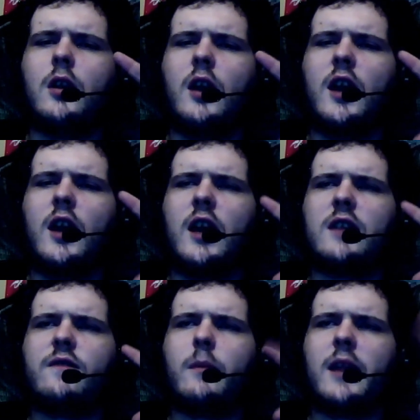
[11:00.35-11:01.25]

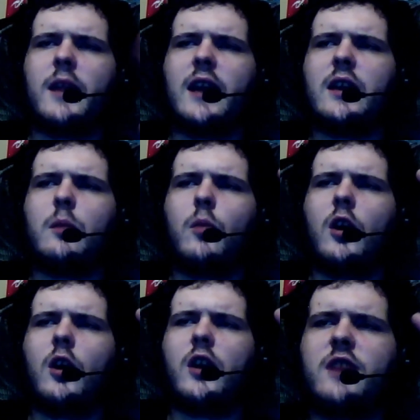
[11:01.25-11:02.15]
And the Millennium
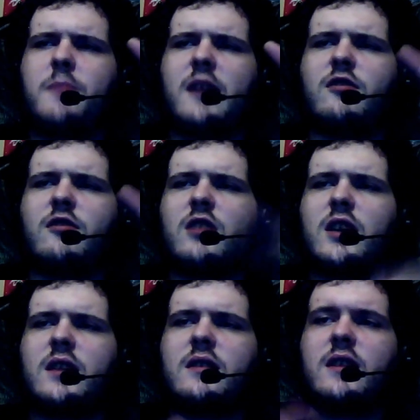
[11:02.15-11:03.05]
one
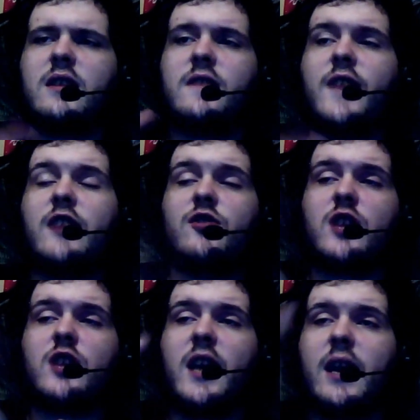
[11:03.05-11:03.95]
basically the adventure
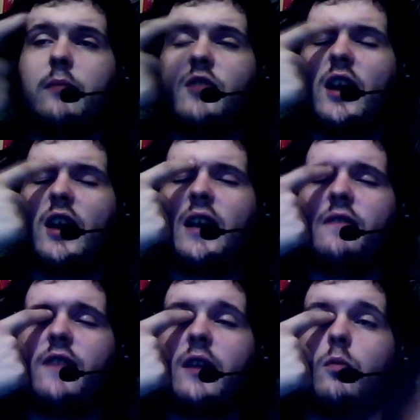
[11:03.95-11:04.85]
games, and I
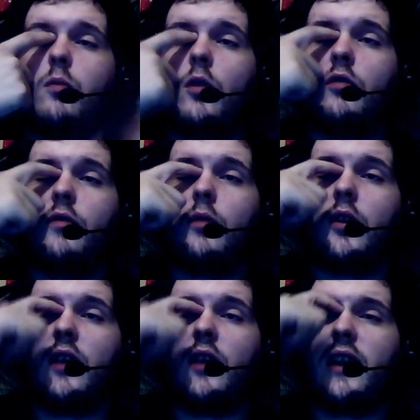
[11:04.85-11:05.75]
think one other
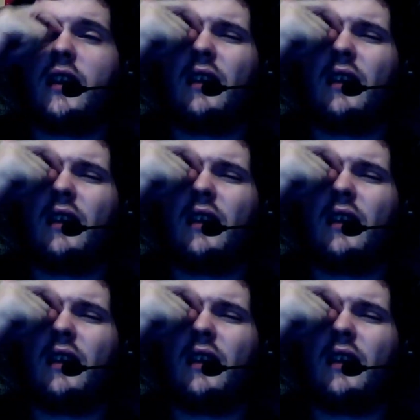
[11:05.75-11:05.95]
one, like,